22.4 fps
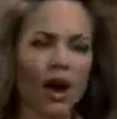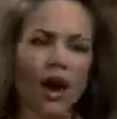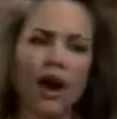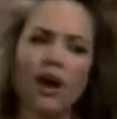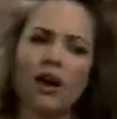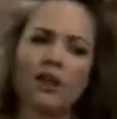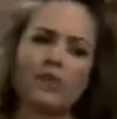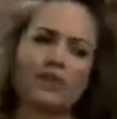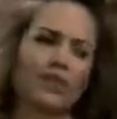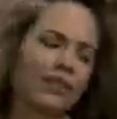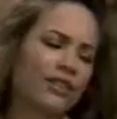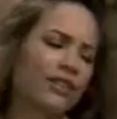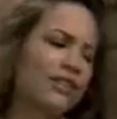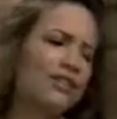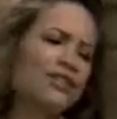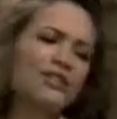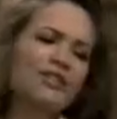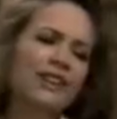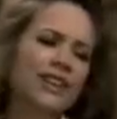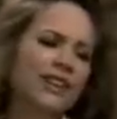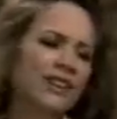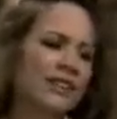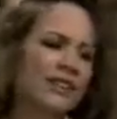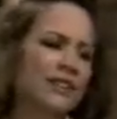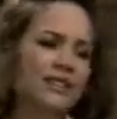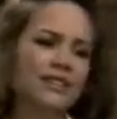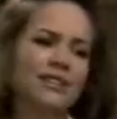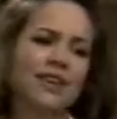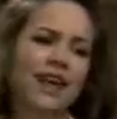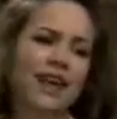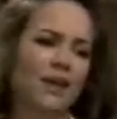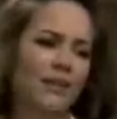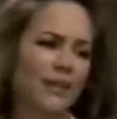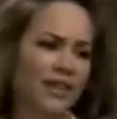night? Oh, no, you don't get to
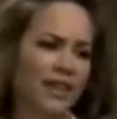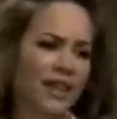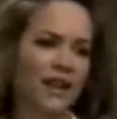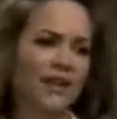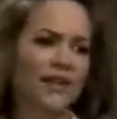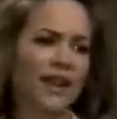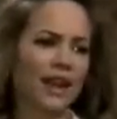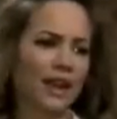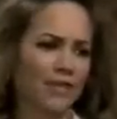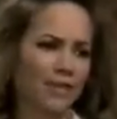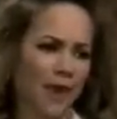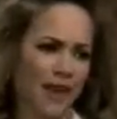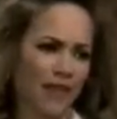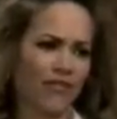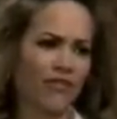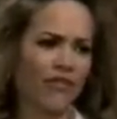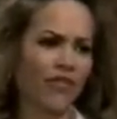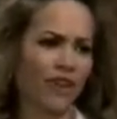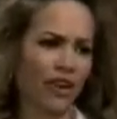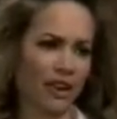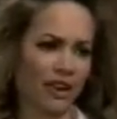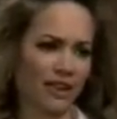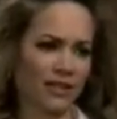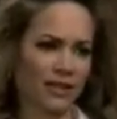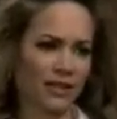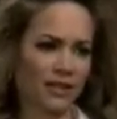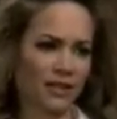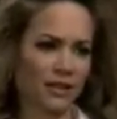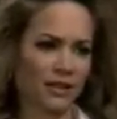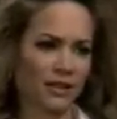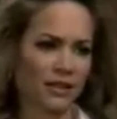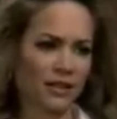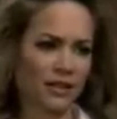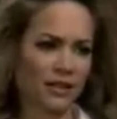decide what that night meant for
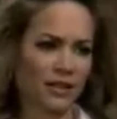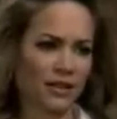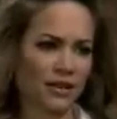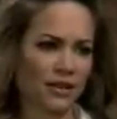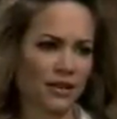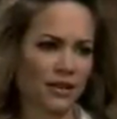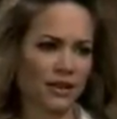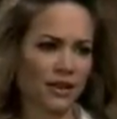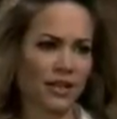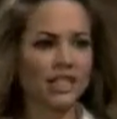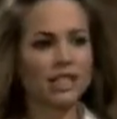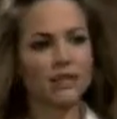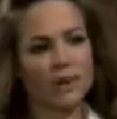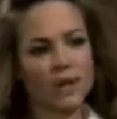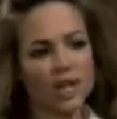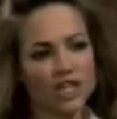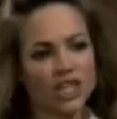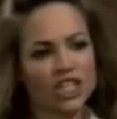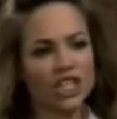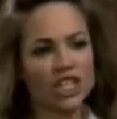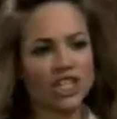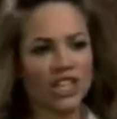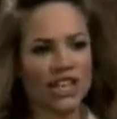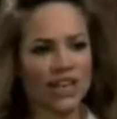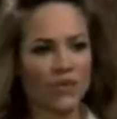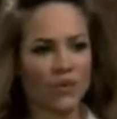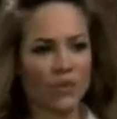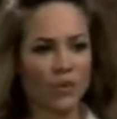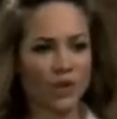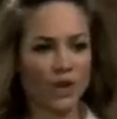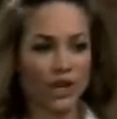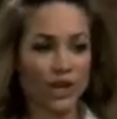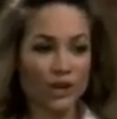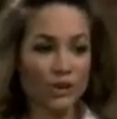us. Especially
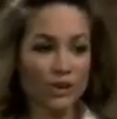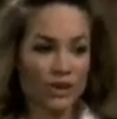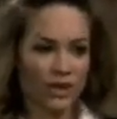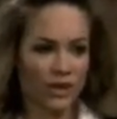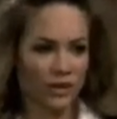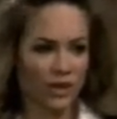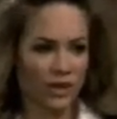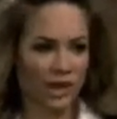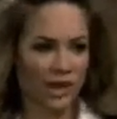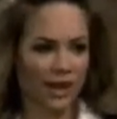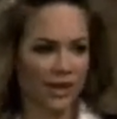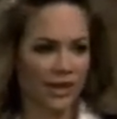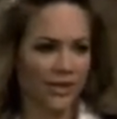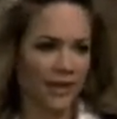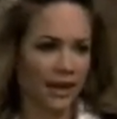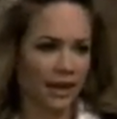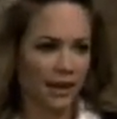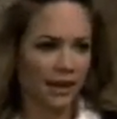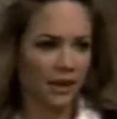given what you were doing at the